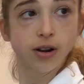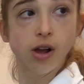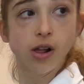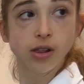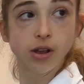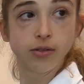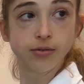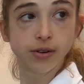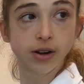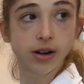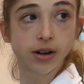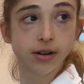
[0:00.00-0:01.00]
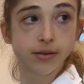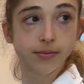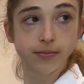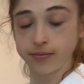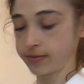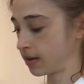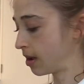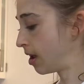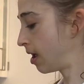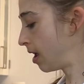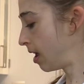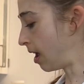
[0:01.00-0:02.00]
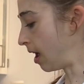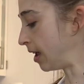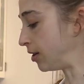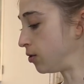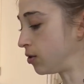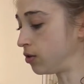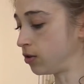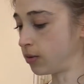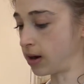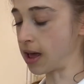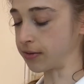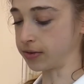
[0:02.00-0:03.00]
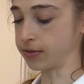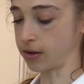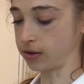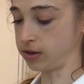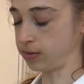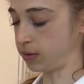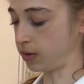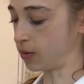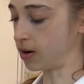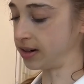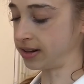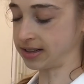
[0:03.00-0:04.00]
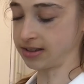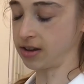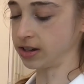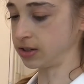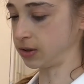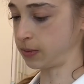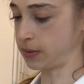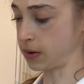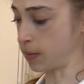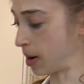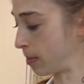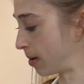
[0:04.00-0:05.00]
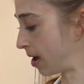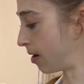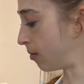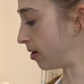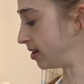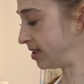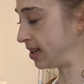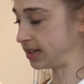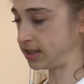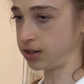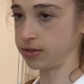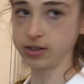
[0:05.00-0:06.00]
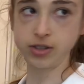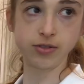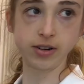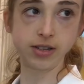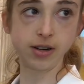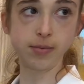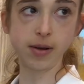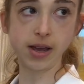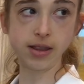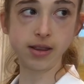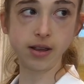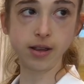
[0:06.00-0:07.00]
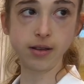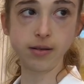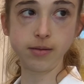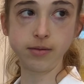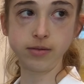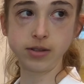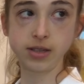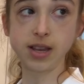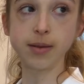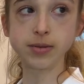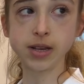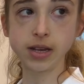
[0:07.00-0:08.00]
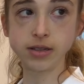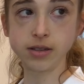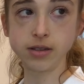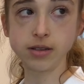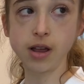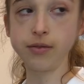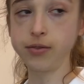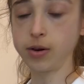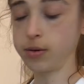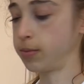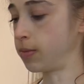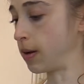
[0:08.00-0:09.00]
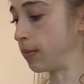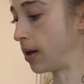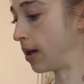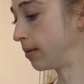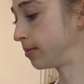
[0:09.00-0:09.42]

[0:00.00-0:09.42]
it all over. And you can do whatever volume you want, as long as it's with your pipette, whereas this, you're restricted by the step sizes of your pipette.